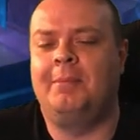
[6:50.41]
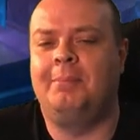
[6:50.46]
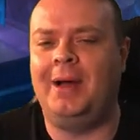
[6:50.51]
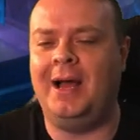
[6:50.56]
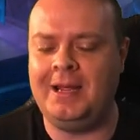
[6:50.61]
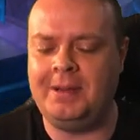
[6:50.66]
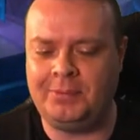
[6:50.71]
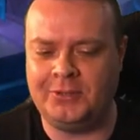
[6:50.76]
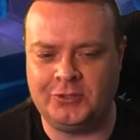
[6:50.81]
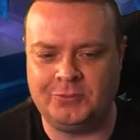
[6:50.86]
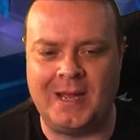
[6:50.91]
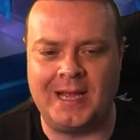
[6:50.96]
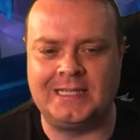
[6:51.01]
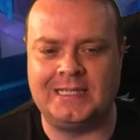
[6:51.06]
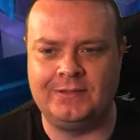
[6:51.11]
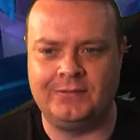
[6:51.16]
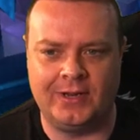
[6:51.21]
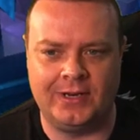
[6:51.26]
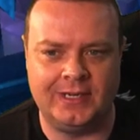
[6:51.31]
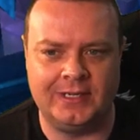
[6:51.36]
my
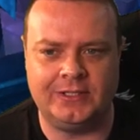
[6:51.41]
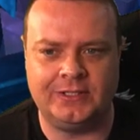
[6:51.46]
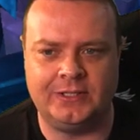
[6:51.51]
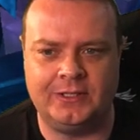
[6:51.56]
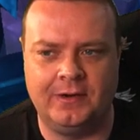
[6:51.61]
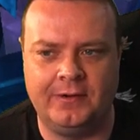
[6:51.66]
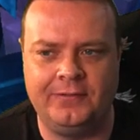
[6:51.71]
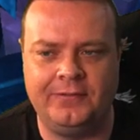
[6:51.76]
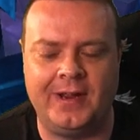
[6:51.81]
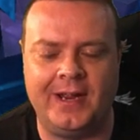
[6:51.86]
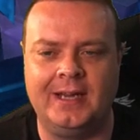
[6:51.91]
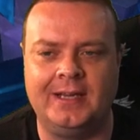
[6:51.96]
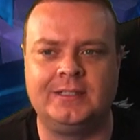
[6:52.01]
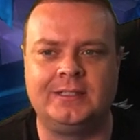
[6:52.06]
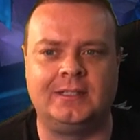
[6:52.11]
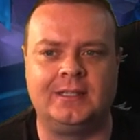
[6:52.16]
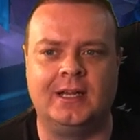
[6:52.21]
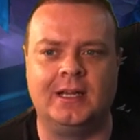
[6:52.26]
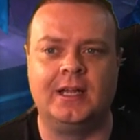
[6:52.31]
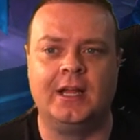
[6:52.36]
perspective on this stuff
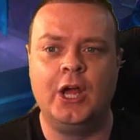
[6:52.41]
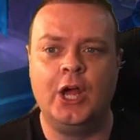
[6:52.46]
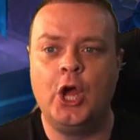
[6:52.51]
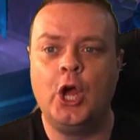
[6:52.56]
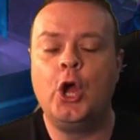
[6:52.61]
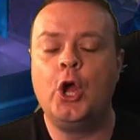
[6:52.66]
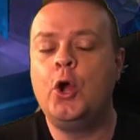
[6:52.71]
is that